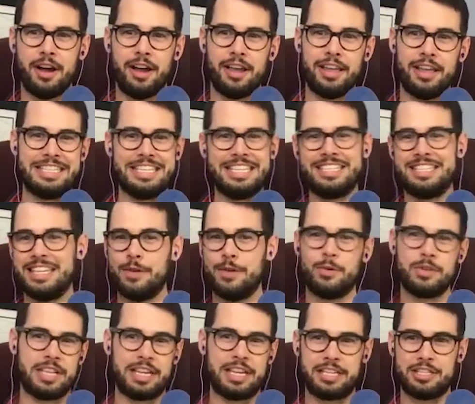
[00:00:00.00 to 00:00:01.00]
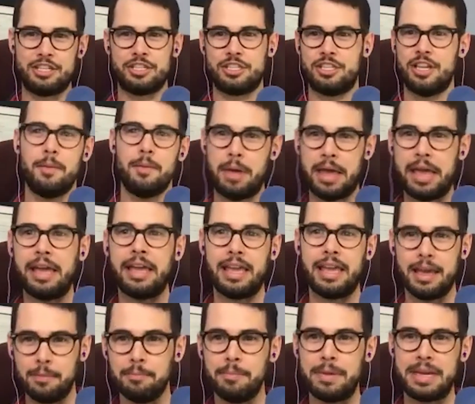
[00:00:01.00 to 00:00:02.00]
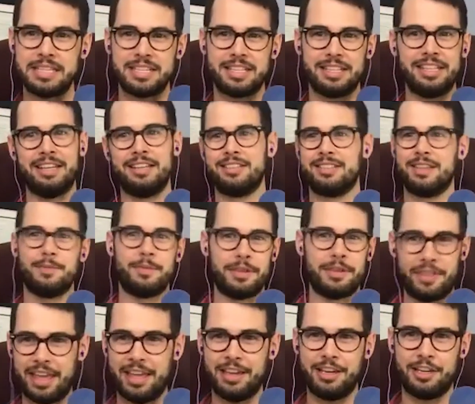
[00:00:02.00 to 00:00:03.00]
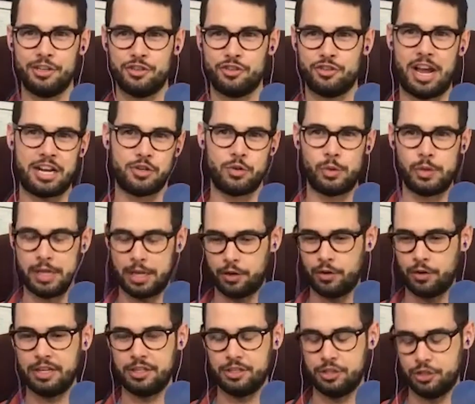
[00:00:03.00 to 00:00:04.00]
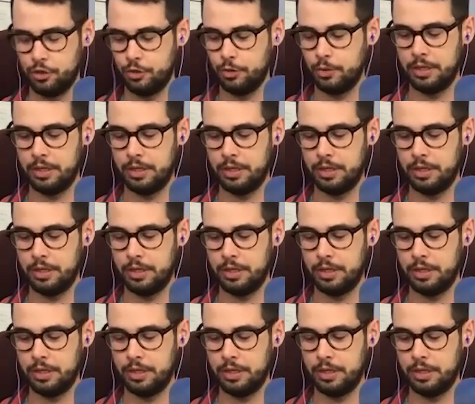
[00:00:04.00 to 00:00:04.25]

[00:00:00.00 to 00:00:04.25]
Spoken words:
And Disney was like just not paying him, basically, something they had contractually agreed to.